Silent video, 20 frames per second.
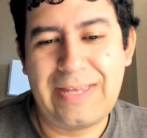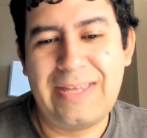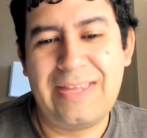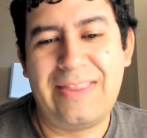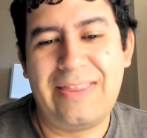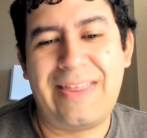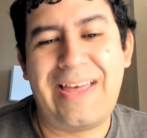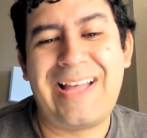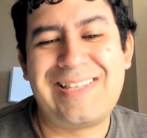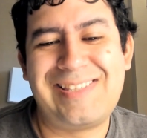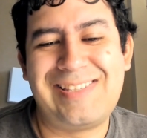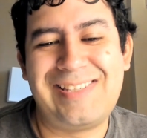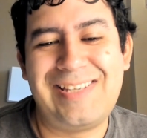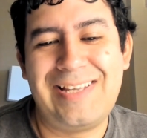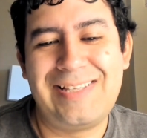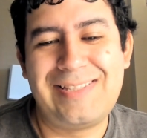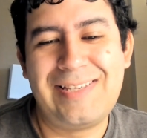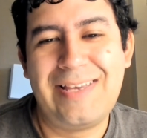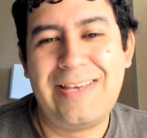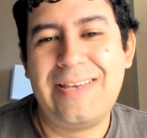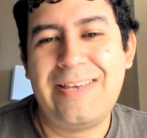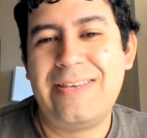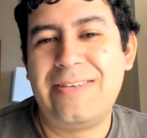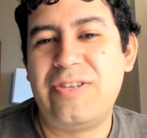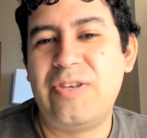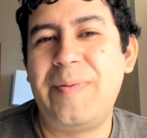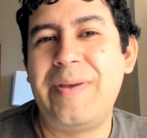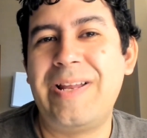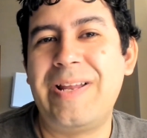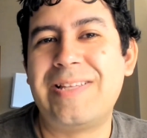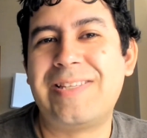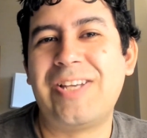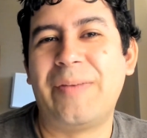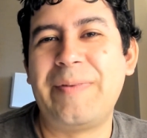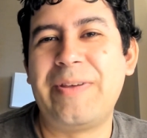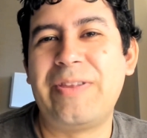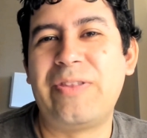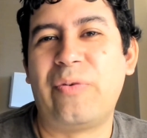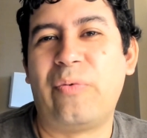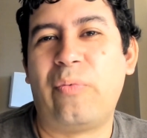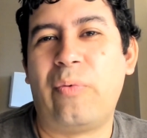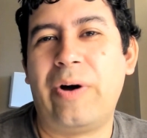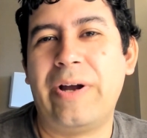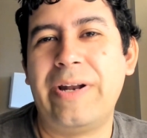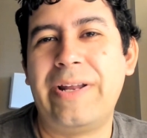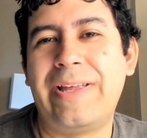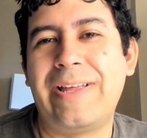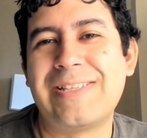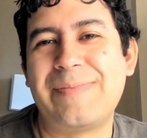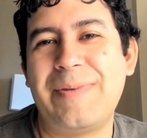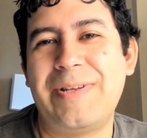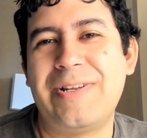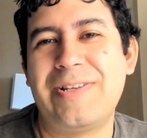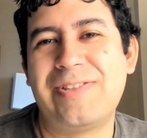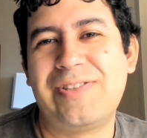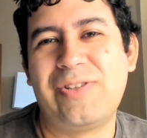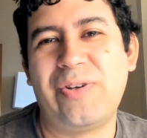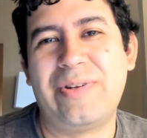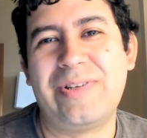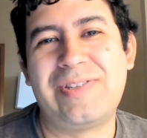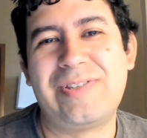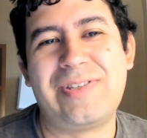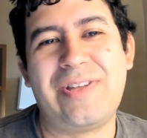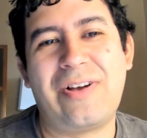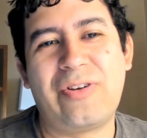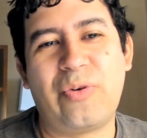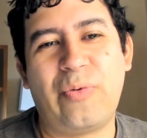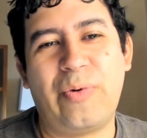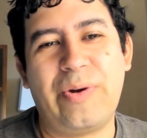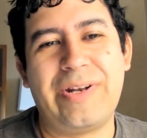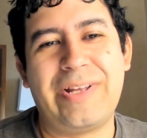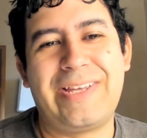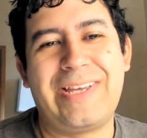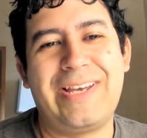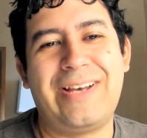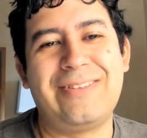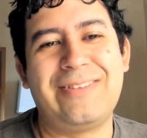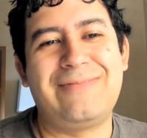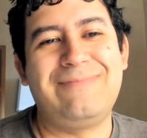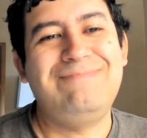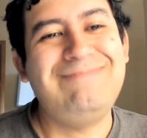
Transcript: That's it? You mean to tell me the one against Minnesota is not going to count?